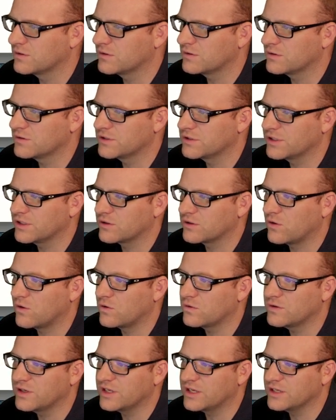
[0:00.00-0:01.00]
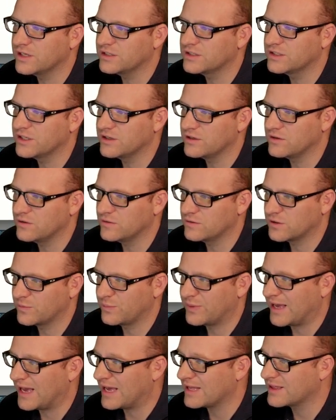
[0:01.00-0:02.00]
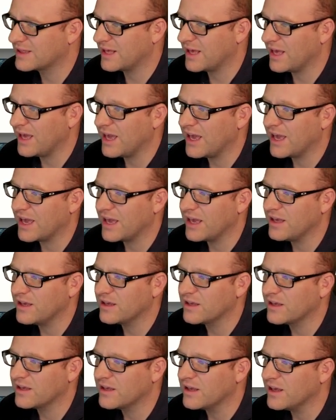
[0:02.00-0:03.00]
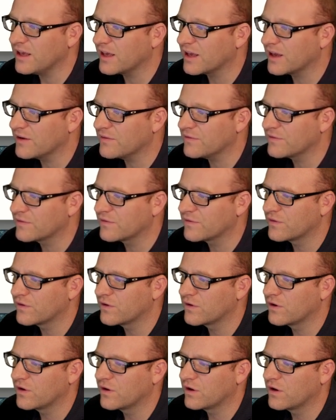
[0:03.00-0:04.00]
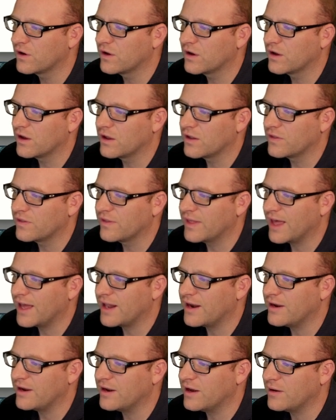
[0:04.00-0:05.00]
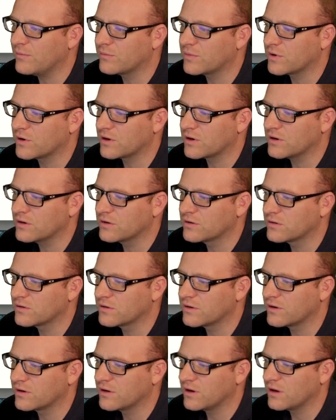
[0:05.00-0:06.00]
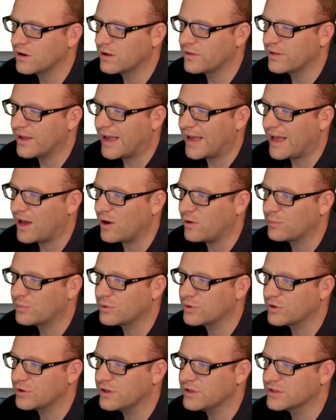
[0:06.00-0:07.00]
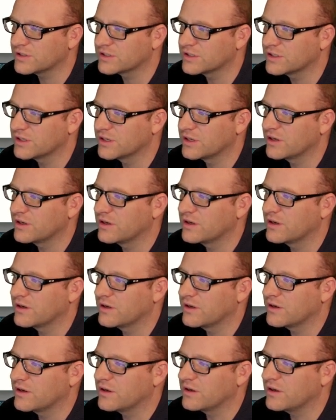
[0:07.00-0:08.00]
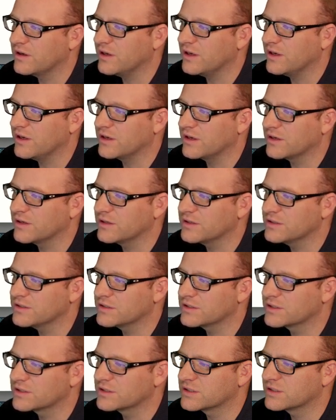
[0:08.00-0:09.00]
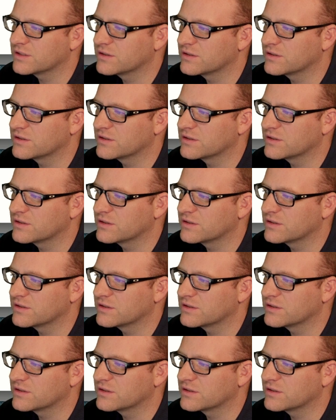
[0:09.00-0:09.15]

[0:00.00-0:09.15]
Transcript: see here, only continue to path A if that number, the output, is